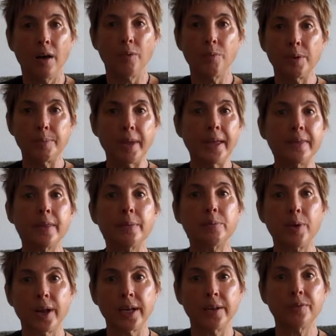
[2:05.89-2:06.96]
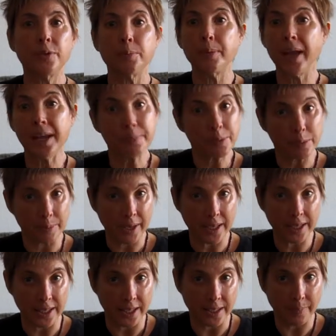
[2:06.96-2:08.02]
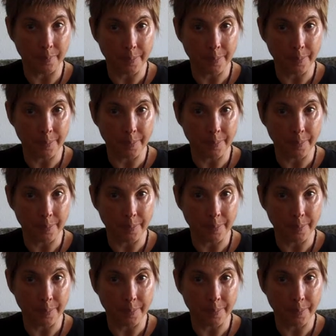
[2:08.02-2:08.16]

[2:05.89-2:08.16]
we made them ready for paper making.